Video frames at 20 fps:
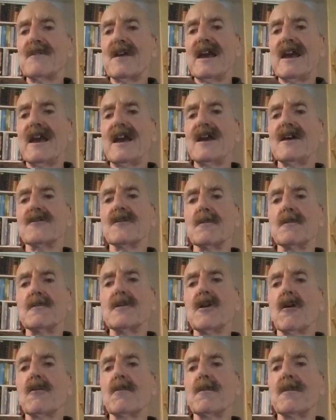hear
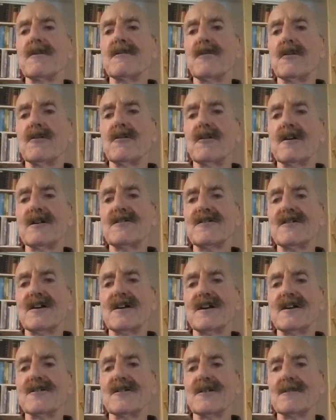them long before I
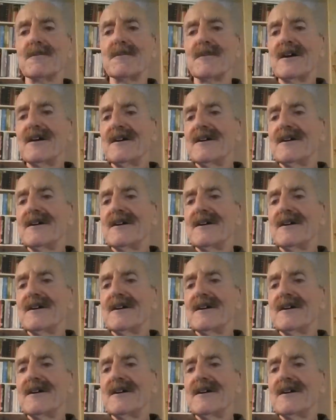see them.